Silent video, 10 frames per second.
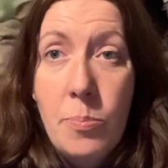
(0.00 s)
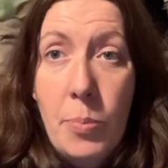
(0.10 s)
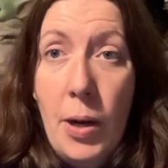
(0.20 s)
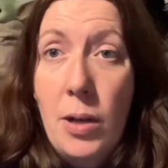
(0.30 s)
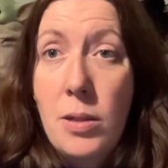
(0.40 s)

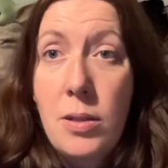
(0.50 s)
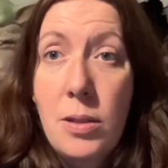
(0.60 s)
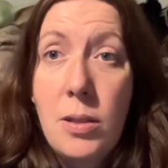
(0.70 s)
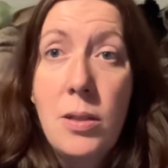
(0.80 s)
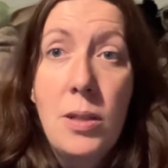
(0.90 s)

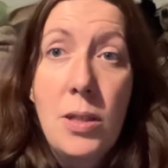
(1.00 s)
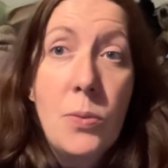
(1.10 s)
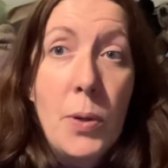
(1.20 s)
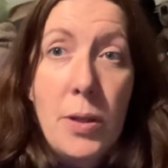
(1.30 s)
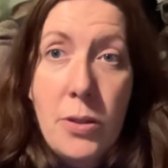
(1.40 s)
but it's
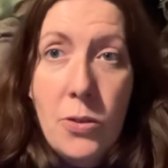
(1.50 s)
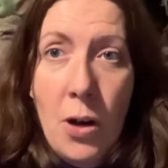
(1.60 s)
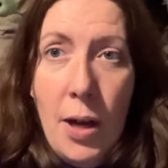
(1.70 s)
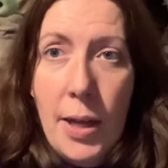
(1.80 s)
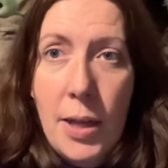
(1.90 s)
worth a
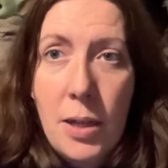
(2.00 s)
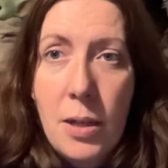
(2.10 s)
try.